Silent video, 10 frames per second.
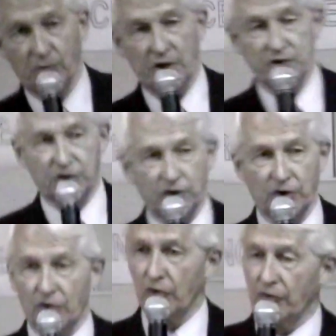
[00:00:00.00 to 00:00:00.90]
ways, occurred
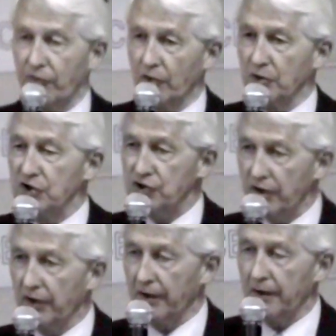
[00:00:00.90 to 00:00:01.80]
on the following
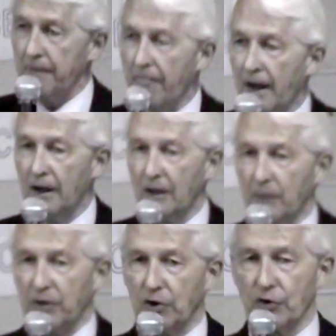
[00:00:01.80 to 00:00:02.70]
Sunday,
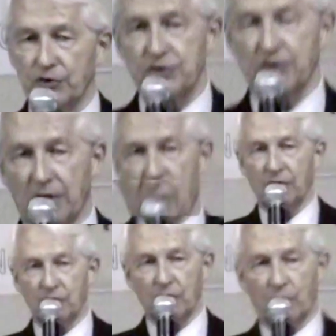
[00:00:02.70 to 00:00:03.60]
because
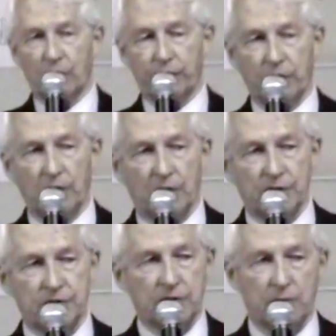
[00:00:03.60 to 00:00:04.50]
Uyirwoth
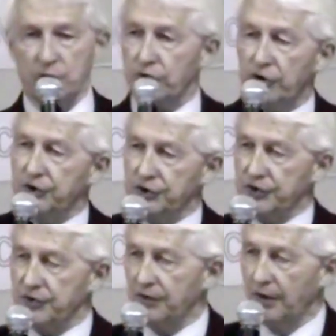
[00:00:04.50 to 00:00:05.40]
realised that there was a
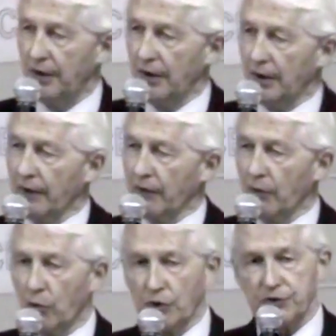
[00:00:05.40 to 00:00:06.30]
crisis. There
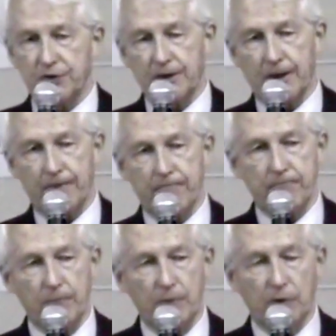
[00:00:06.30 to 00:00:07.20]
was
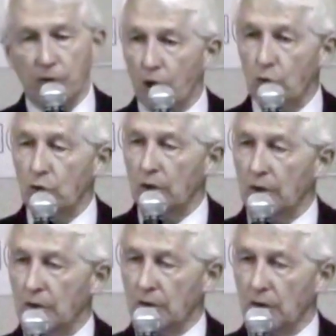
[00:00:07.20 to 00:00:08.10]
no
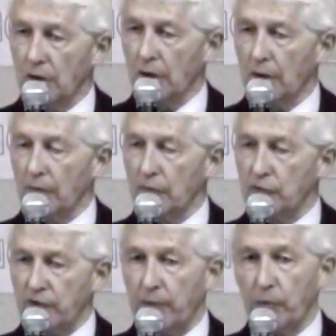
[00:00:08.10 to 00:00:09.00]

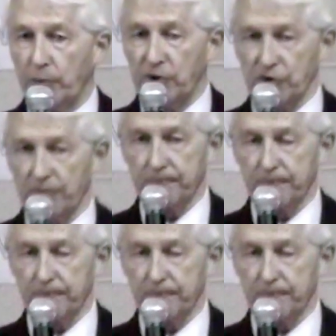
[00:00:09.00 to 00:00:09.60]
chapel preacher.